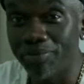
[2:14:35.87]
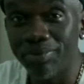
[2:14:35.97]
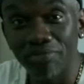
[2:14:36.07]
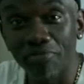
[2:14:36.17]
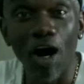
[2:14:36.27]

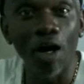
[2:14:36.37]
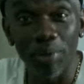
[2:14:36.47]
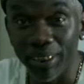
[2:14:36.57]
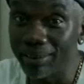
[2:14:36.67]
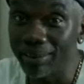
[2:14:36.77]

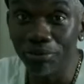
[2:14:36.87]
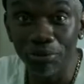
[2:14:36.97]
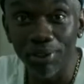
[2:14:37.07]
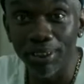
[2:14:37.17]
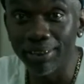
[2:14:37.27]
farming in
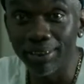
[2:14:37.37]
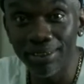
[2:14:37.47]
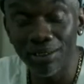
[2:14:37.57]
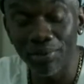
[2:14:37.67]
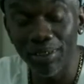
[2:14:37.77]
Detroit.
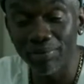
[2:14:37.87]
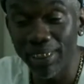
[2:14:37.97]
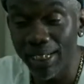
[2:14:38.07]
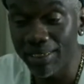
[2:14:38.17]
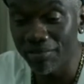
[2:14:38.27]
So we
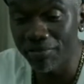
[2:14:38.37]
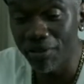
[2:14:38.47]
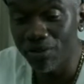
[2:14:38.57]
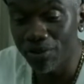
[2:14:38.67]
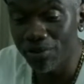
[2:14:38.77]
got some
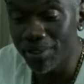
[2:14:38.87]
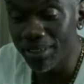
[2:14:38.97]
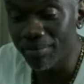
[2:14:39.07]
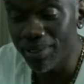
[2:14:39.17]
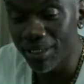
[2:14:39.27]
folks doing
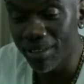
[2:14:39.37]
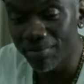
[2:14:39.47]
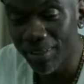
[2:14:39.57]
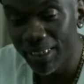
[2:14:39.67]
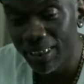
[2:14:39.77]
some stuff.
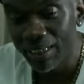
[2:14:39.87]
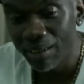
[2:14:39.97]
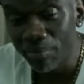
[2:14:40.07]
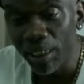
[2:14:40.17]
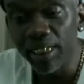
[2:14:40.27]

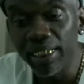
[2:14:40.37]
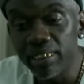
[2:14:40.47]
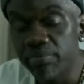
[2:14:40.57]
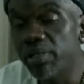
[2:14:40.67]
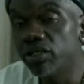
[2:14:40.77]
But
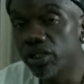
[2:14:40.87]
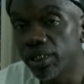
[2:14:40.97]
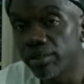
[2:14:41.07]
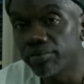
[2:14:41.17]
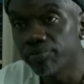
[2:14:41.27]
it's
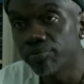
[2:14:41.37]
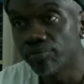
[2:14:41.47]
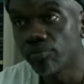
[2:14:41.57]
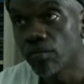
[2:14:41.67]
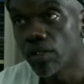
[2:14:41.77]
Michigan.
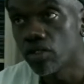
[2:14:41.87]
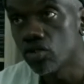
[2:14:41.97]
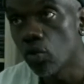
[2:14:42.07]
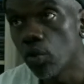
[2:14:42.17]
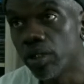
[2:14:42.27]

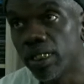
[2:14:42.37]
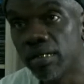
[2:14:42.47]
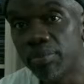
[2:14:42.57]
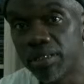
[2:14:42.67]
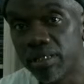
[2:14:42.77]
So we're
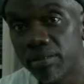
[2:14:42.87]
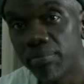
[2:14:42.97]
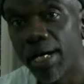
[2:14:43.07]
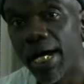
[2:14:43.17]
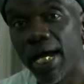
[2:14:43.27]

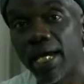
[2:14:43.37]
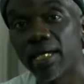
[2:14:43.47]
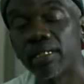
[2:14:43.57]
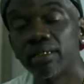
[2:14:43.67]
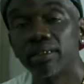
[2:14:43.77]
limited
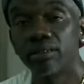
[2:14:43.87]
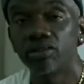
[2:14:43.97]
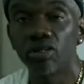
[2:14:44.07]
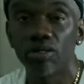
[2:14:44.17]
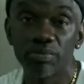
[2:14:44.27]
by,
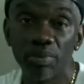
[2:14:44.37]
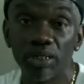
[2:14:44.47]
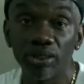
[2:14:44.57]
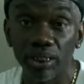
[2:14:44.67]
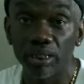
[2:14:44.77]
it's
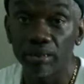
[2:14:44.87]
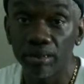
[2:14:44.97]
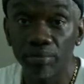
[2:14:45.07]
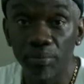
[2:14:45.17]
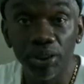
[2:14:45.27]

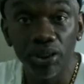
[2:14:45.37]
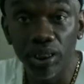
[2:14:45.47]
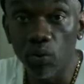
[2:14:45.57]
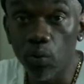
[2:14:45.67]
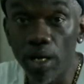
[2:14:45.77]

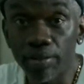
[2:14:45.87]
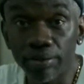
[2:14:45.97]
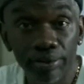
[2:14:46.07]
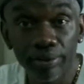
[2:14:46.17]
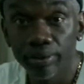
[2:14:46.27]
Michigan weather.
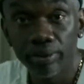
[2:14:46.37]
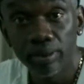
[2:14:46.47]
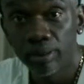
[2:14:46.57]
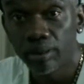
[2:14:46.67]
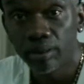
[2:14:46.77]

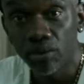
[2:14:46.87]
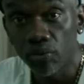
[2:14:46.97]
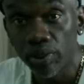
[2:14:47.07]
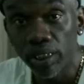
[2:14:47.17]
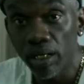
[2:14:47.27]
So
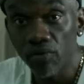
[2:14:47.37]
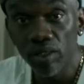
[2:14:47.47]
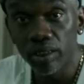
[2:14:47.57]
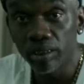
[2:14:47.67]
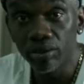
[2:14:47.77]
we can't
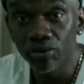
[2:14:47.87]
really,